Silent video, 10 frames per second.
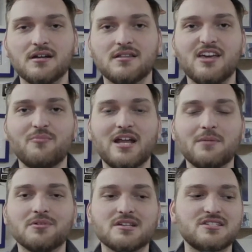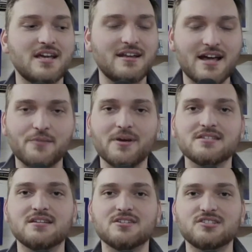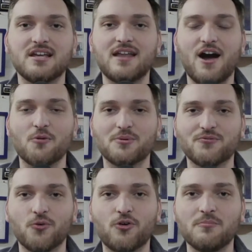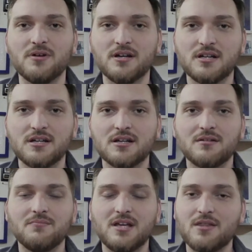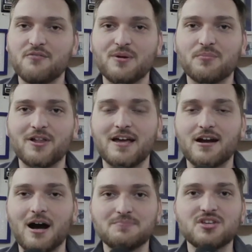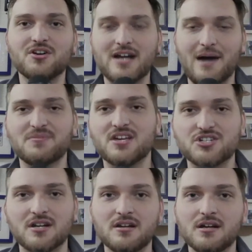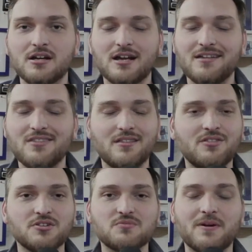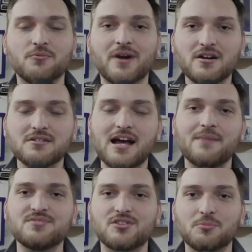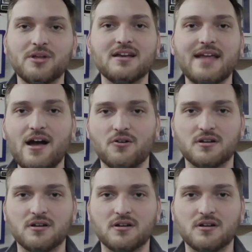They've been able to stand on business and outperform. I mean, they've been playing up to their competition, and there's been rare times that they're playing down.